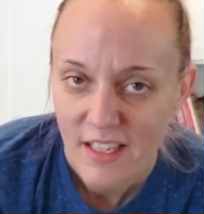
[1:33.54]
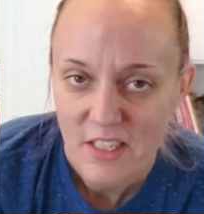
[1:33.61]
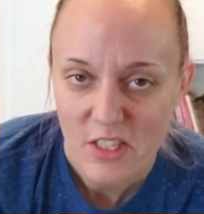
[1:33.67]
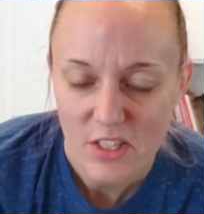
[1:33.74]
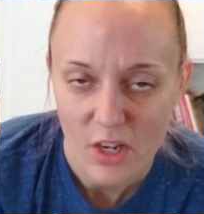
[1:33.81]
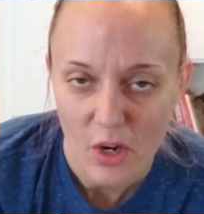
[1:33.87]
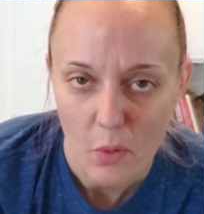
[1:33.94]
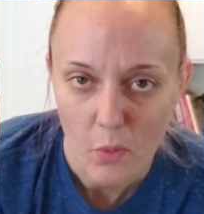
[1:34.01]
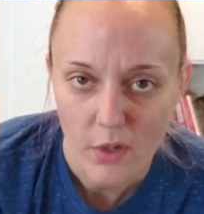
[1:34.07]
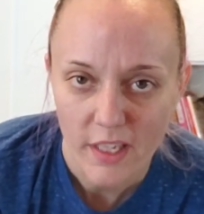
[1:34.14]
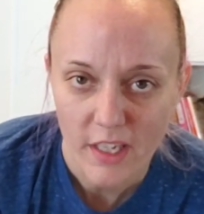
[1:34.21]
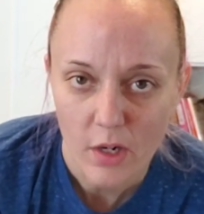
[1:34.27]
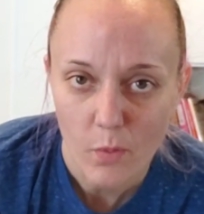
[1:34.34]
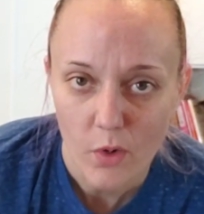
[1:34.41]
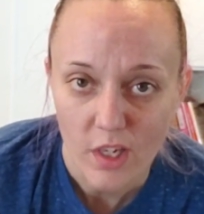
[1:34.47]
So we're
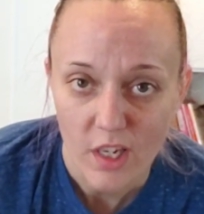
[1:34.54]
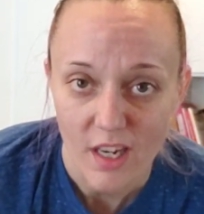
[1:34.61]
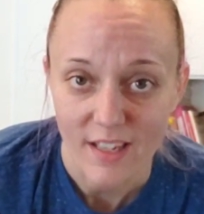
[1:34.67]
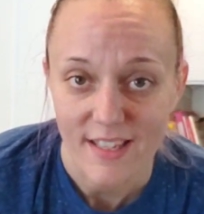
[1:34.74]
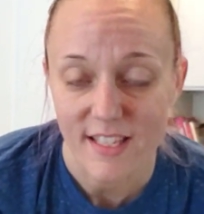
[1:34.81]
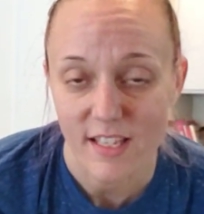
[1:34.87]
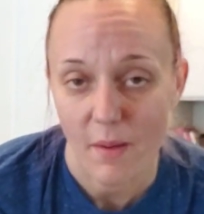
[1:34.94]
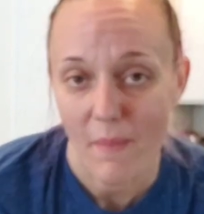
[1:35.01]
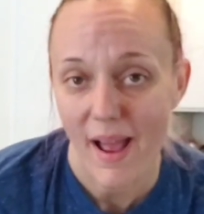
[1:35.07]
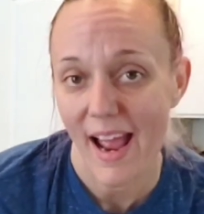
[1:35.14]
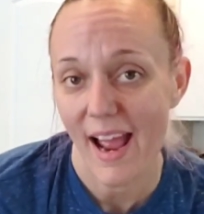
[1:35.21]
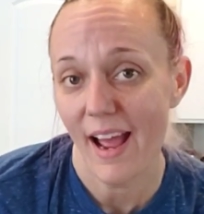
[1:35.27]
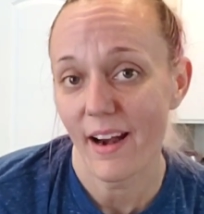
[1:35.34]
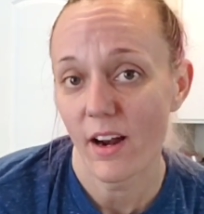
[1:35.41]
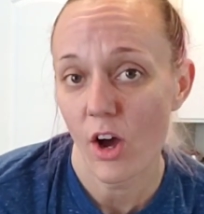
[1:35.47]
gonna work on some
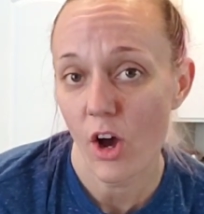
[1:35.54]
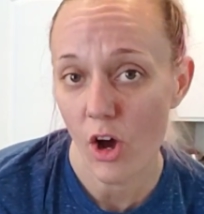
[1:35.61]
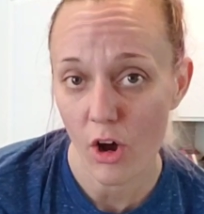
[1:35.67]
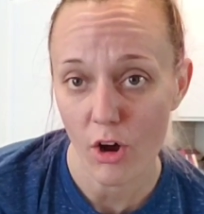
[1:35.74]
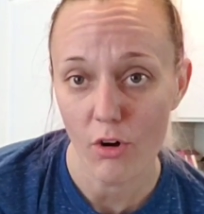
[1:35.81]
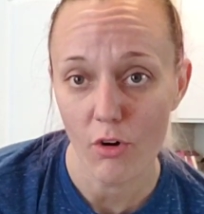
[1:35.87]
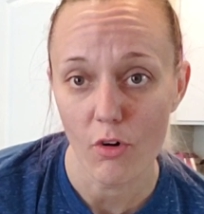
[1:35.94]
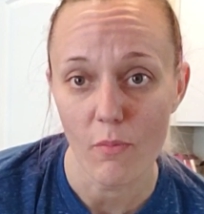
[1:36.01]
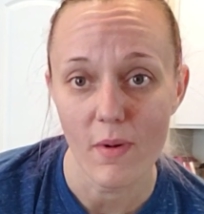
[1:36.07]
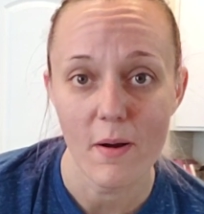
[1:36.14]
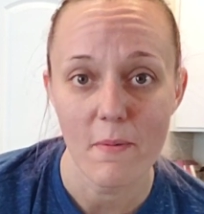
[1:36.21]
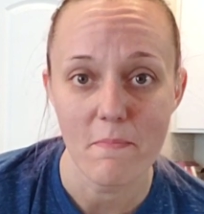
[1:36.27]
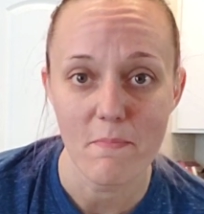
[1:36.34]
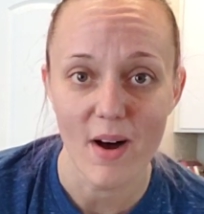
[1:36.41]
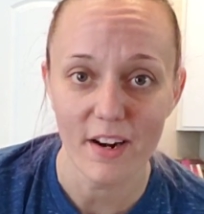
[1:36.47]
at-home
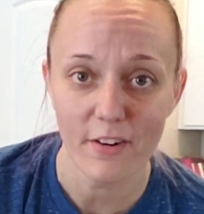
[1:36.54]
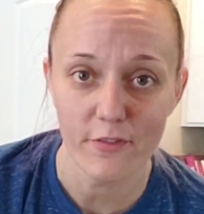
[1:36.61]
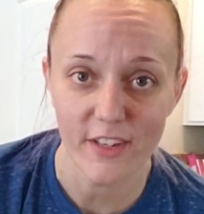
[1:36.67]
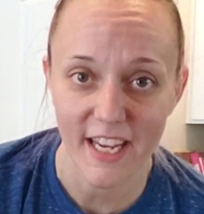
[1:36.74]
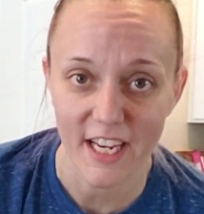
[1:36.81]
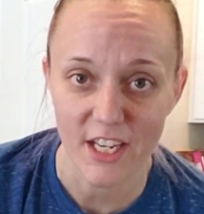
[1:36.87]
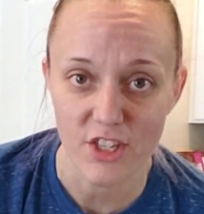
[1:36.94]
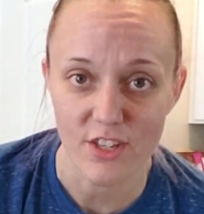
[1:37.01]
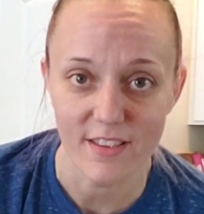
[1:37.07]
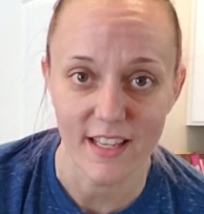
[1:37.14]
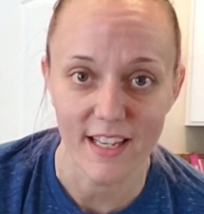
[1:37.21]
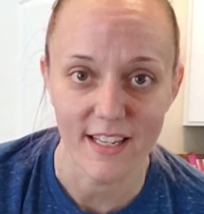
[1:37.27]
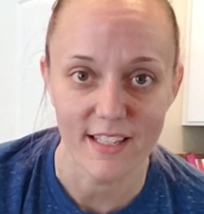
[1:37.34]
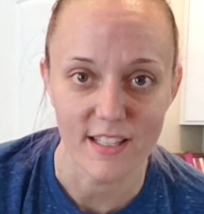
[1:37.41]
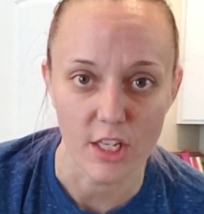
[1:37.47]
modification
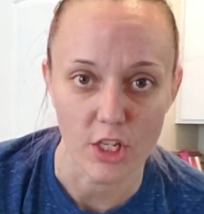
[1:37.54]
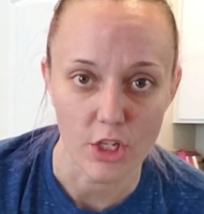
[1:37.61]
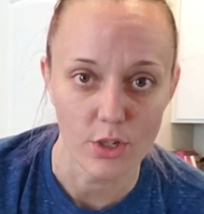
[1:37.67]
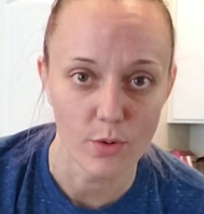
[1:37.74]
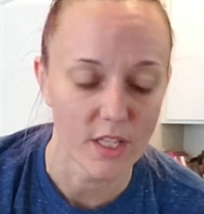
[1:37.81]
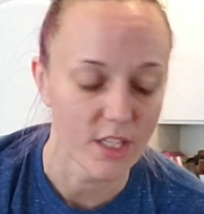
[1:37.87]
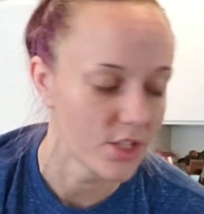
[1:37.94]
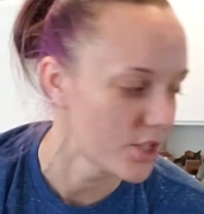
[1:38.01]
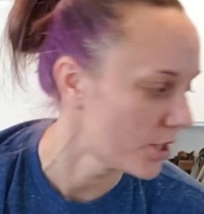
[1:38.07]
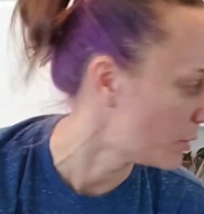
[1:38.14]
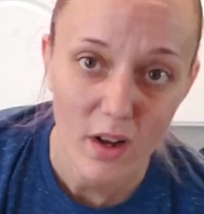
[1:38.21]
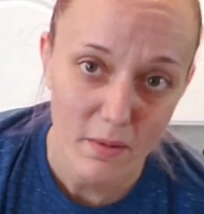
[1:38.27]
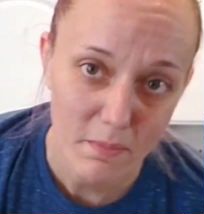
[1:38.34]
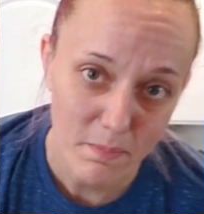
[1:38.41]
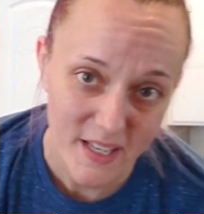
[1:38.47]
things that you can
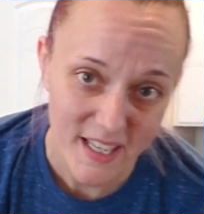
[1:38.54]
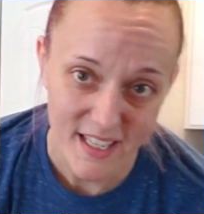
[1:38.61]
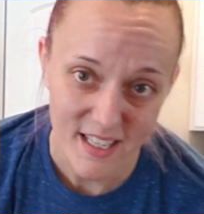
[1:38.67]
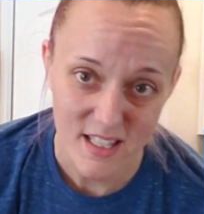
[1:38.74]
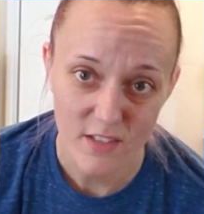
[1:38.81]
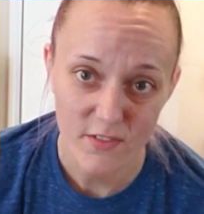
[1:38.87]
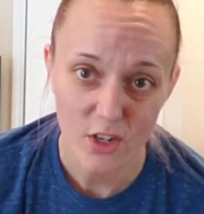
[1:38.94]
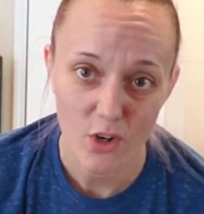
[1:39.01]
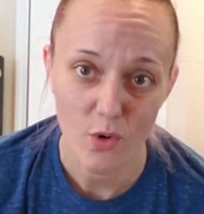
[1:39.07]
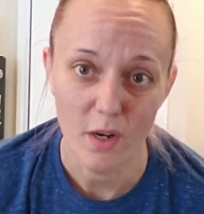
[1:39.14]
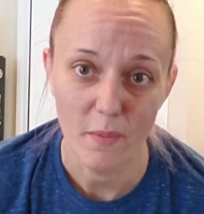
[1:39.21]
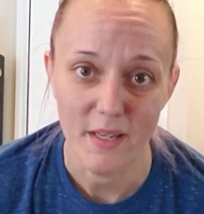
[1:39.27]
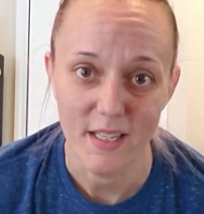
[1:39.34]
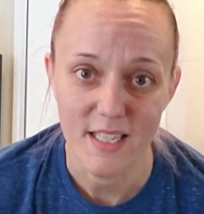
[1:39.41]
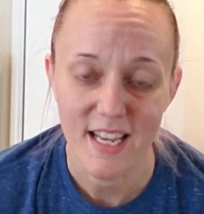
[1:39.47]
do. One piece of
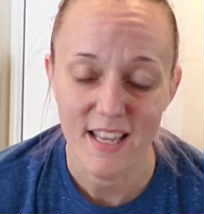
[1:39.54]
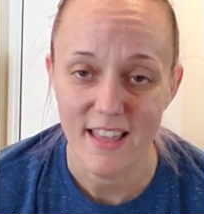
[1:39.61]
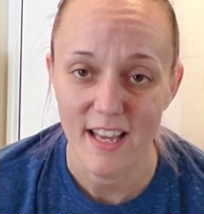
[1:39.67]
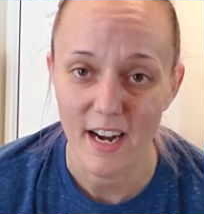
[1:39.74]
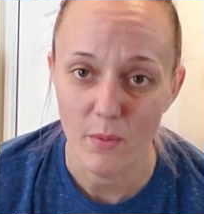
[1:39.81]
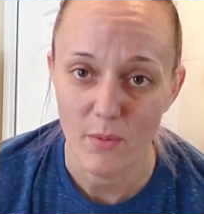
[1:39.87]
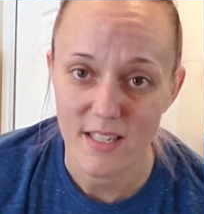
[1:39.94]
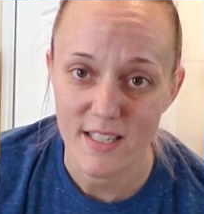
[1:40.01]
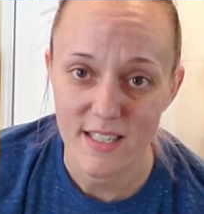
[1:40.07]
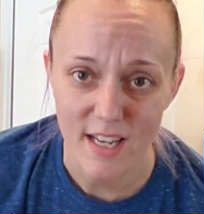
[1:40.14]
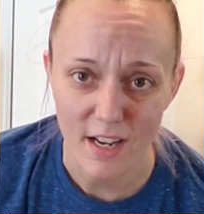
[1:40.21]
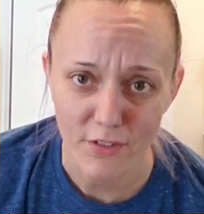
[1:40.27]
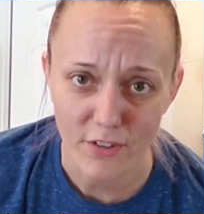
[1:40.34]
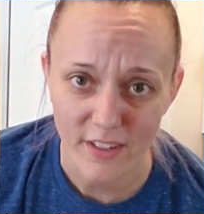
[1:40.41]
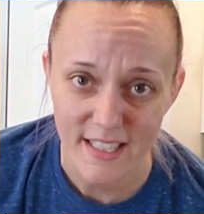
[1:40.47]
equipment that I would
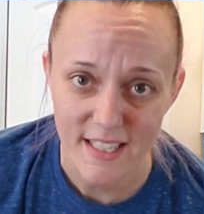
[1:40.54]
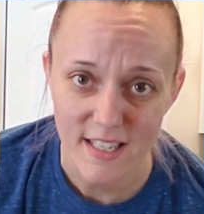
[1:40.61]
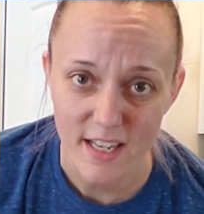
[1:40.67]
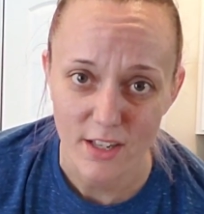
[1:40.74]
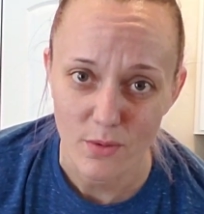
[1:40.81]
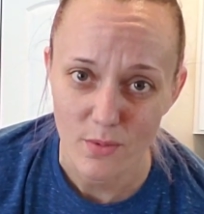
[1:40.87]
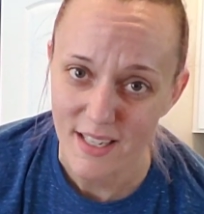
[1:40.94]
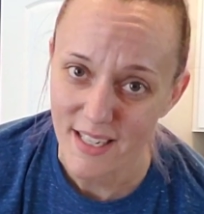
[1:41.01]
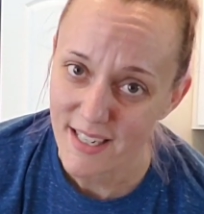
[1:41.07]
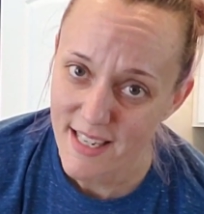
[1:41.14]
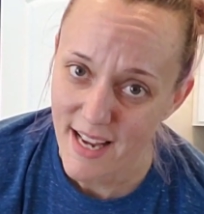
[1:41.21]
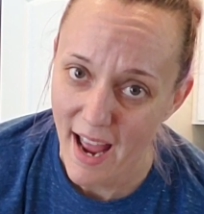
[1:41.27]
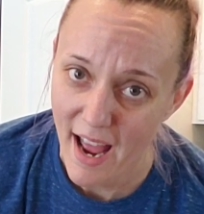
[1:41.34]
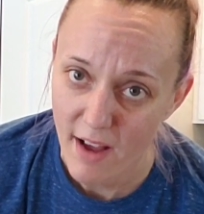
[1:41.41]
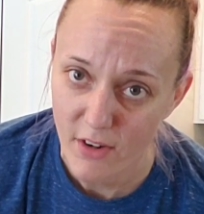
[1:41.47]
definitely say you need
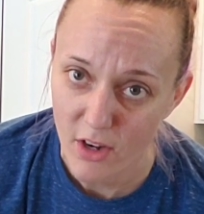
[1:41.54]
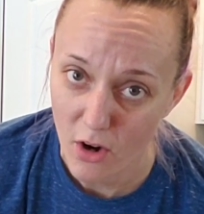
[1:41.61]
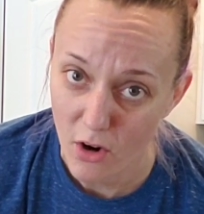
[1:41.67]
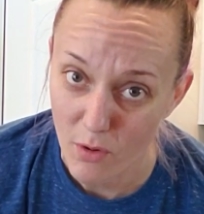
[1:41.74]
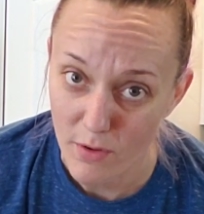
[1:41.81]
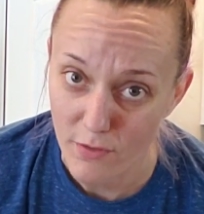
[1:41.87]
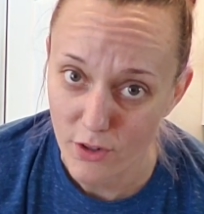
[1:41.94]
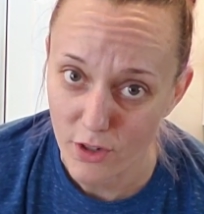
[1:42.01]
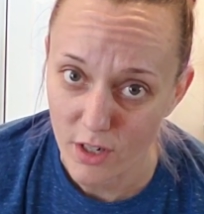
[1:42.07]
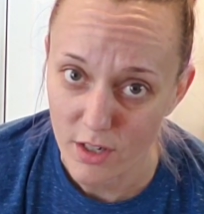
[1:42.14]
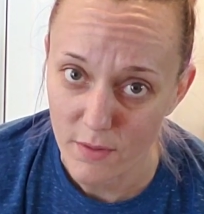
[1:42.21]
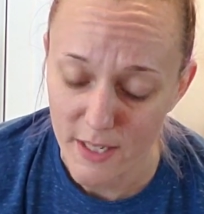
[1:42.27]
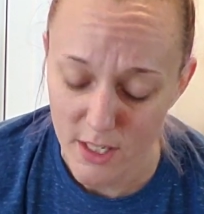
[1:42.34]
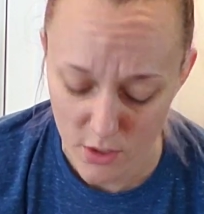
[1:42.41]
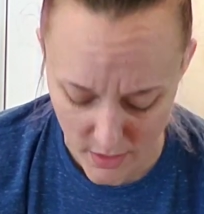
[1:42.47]
to have at home if you're
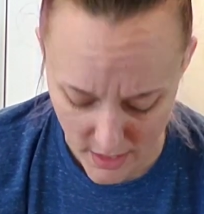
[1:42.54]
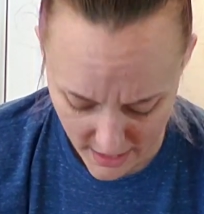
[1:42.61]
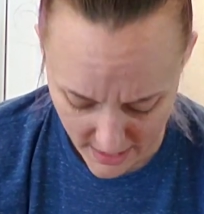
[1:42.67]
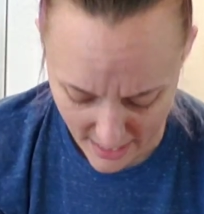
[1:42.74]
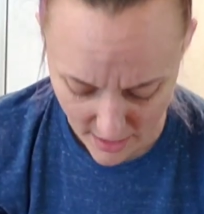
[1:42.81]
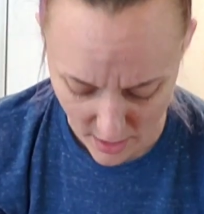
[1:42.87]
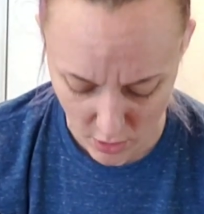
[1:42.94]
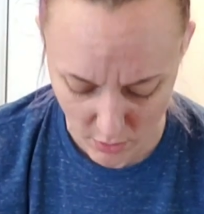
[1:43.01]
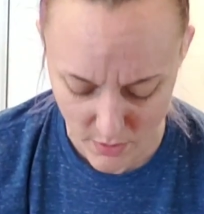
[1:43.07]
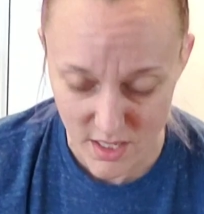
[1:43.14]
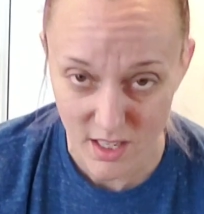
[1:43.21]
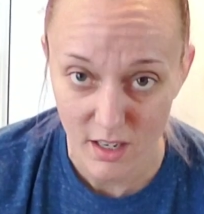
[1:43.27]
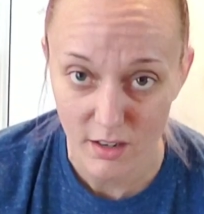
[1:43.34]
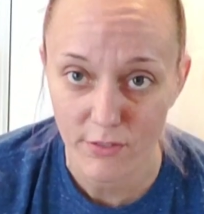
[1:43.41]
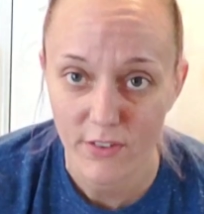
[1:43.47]
gonna be doing any at-home
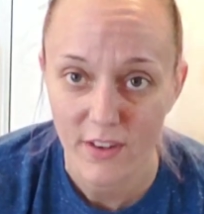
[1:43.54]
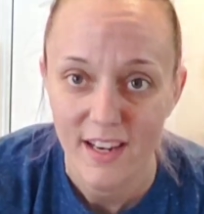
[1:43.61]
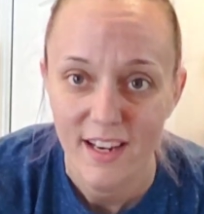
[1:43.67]
stuff,